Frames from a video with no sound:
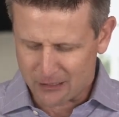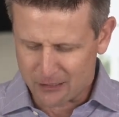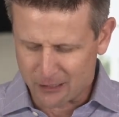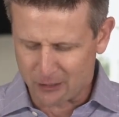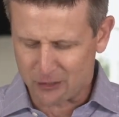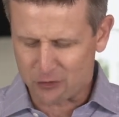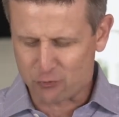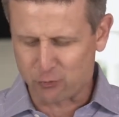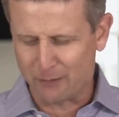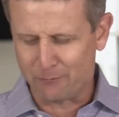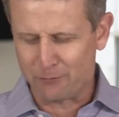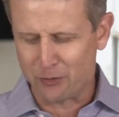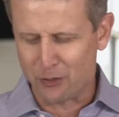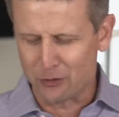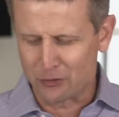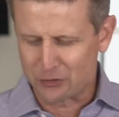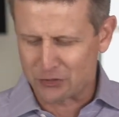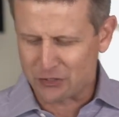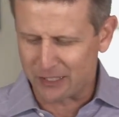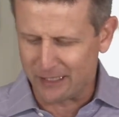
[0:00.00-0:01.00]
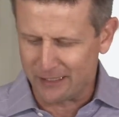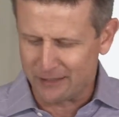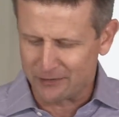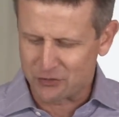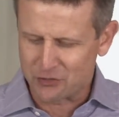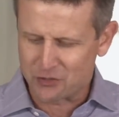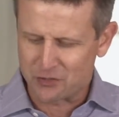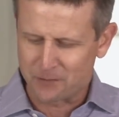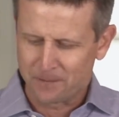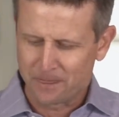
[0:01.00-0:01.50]
Notice what Paul
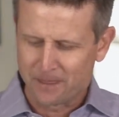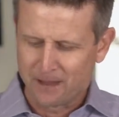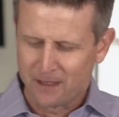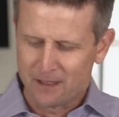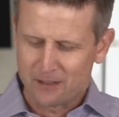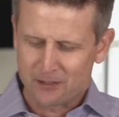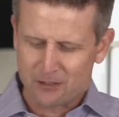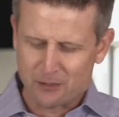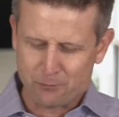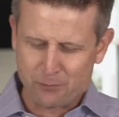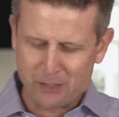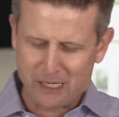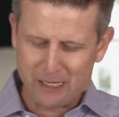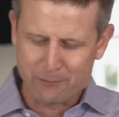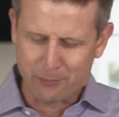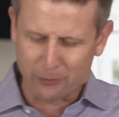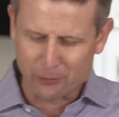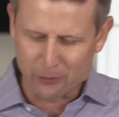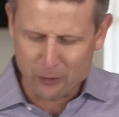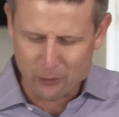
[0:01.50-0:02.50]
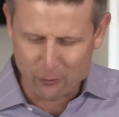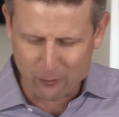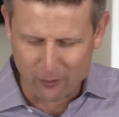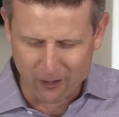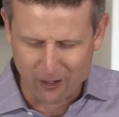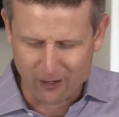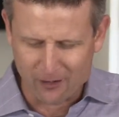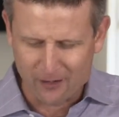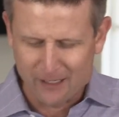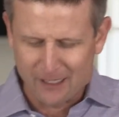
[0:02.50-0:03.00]
says to people who
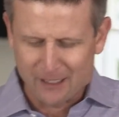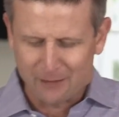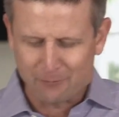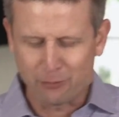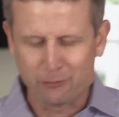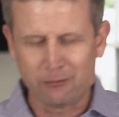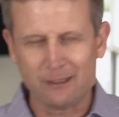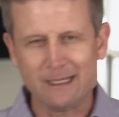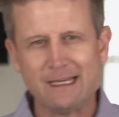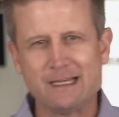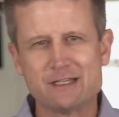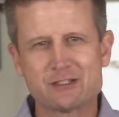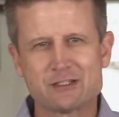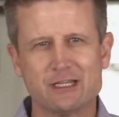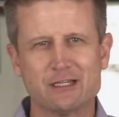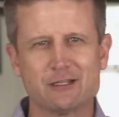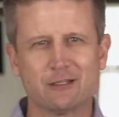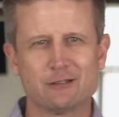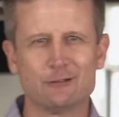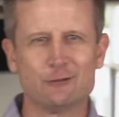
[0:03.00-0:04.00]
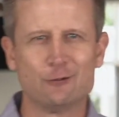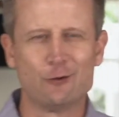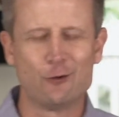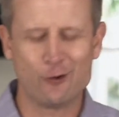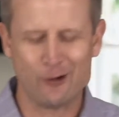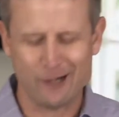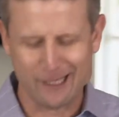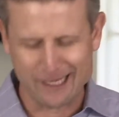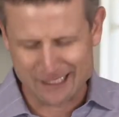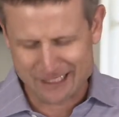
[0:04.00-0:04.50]
are pleasing to the
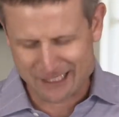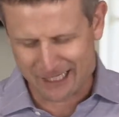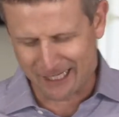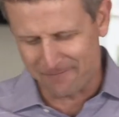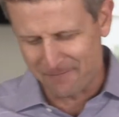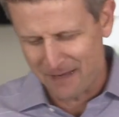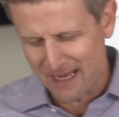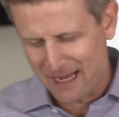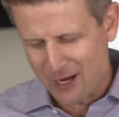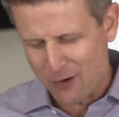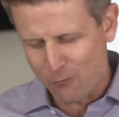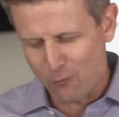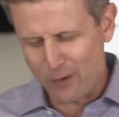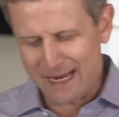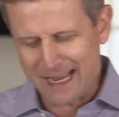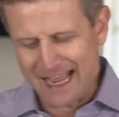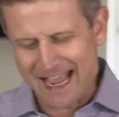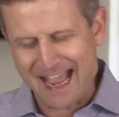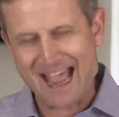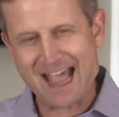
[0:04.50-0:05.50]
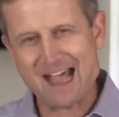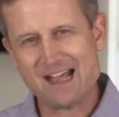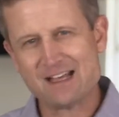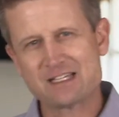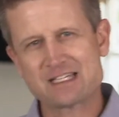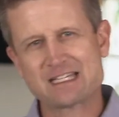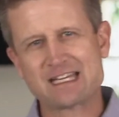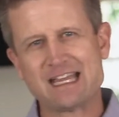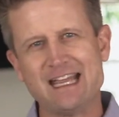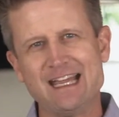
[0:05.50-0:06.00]
Lord. He said, We
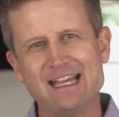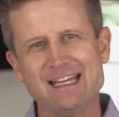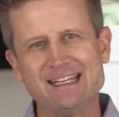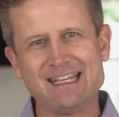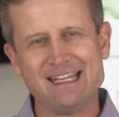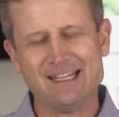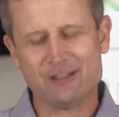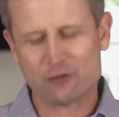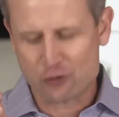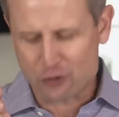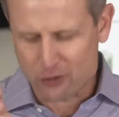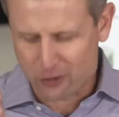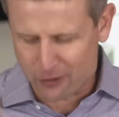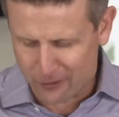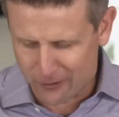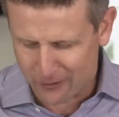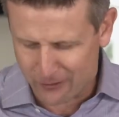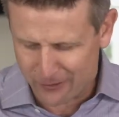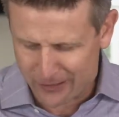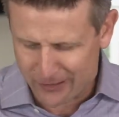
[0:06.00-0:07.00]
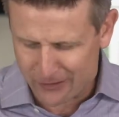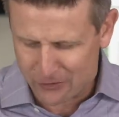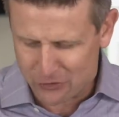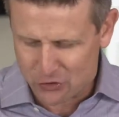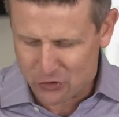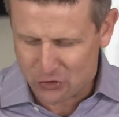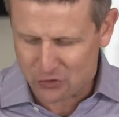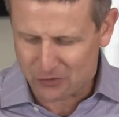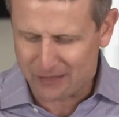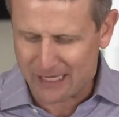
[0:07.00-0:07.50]
ask and
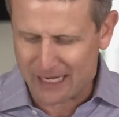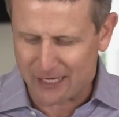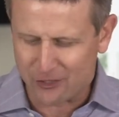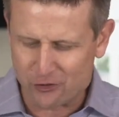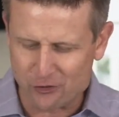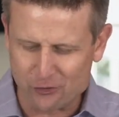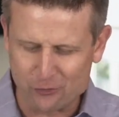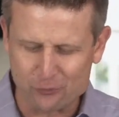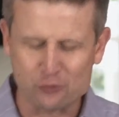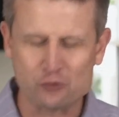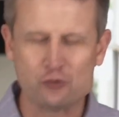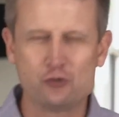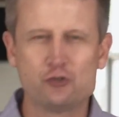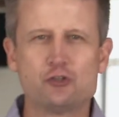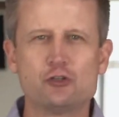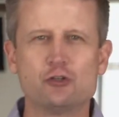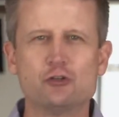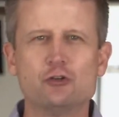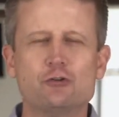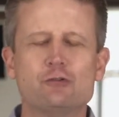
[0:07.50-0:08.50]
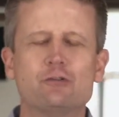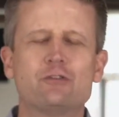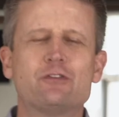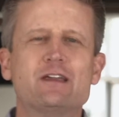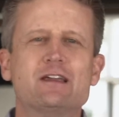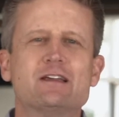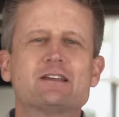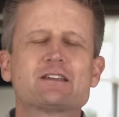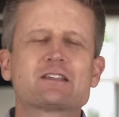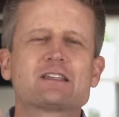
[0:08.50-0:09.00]
encourage that you do
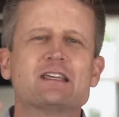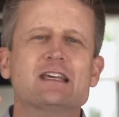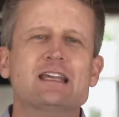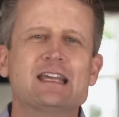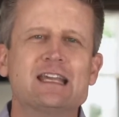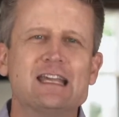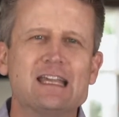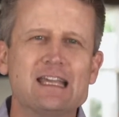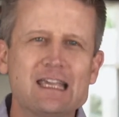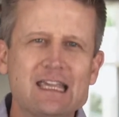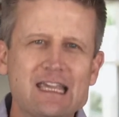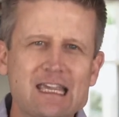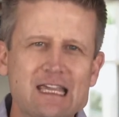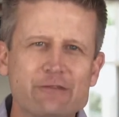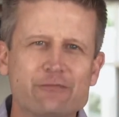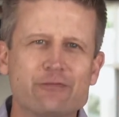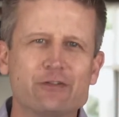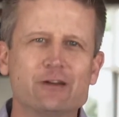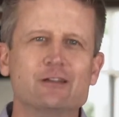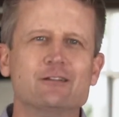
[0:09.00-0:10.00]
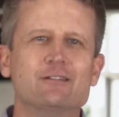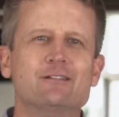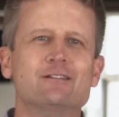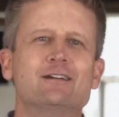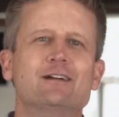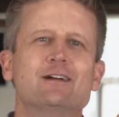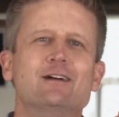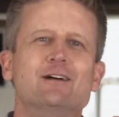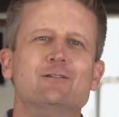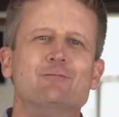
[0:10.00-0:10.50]
this
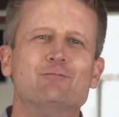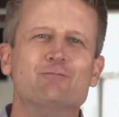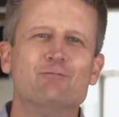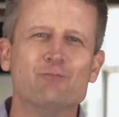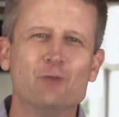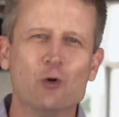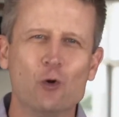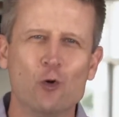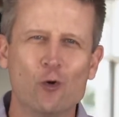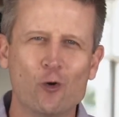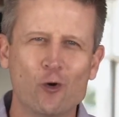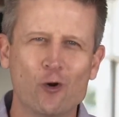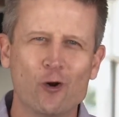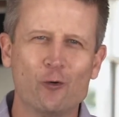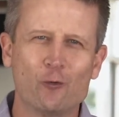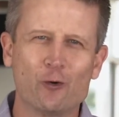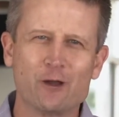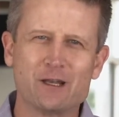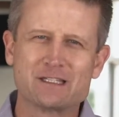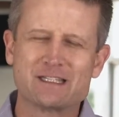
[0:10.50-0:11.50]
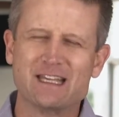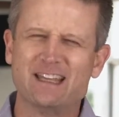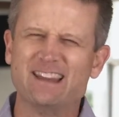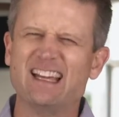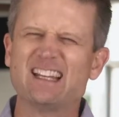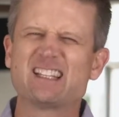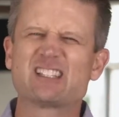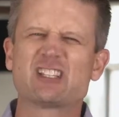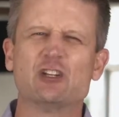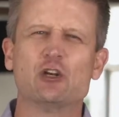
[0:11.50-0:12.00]
even more. What is that?
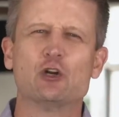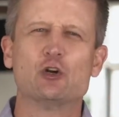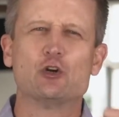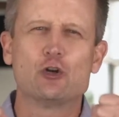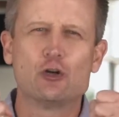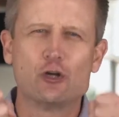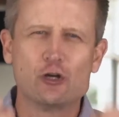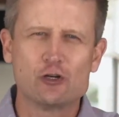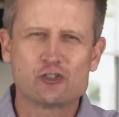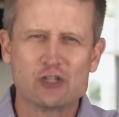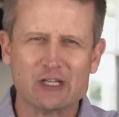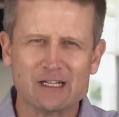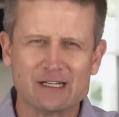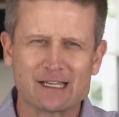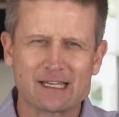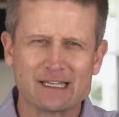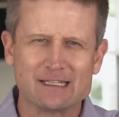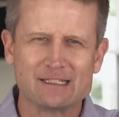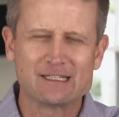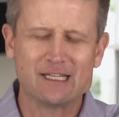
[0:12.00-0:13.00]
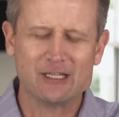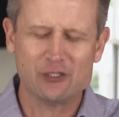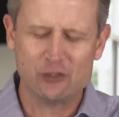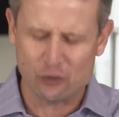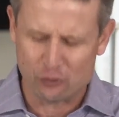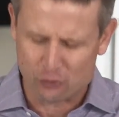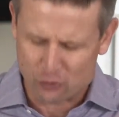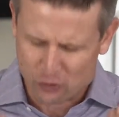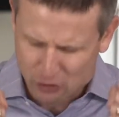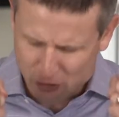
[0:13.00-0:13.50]
That is an urging to
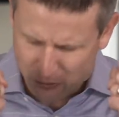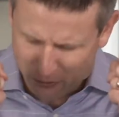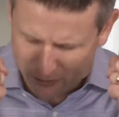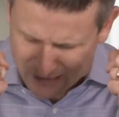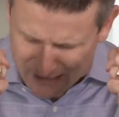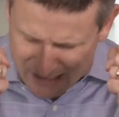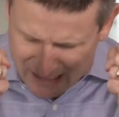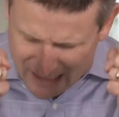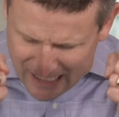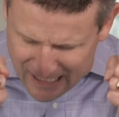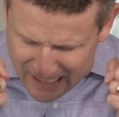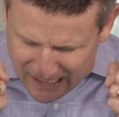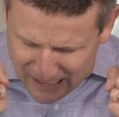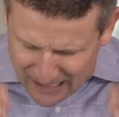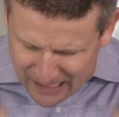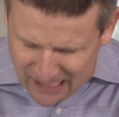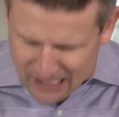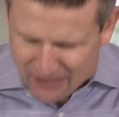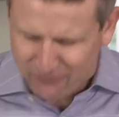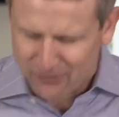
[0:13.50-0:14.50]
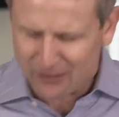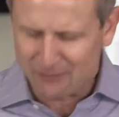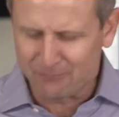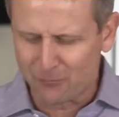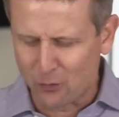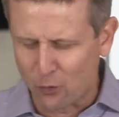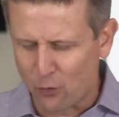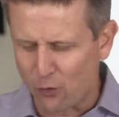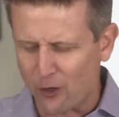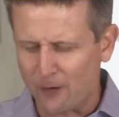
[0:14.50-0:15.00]
continue. Do this even
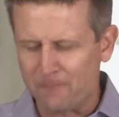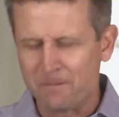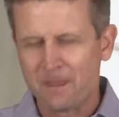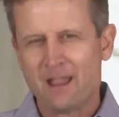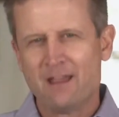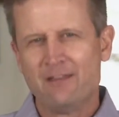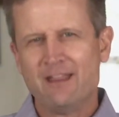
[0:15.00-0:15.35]
more.